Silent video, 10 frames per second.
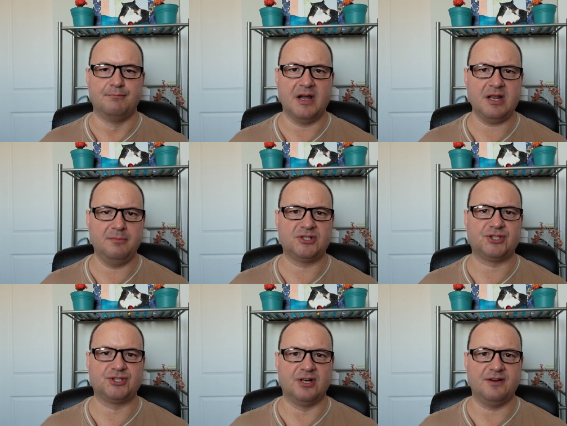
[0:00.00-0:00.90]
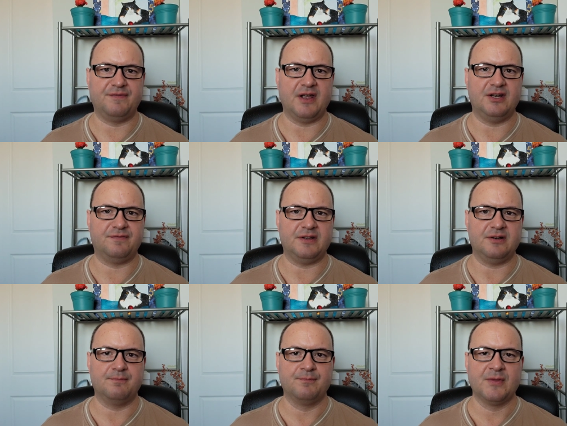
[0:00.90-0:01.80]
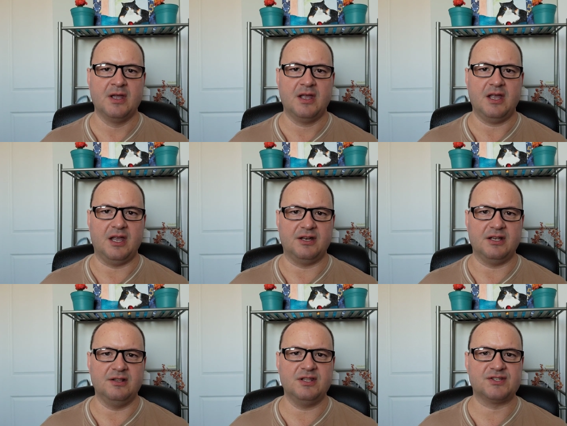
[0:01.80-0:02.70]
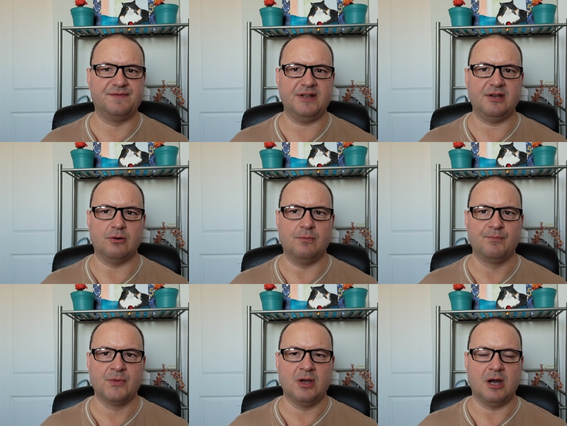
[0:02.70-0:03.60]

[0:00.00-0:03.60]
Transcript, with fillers: My name is Sean Vandeveen, and in this video,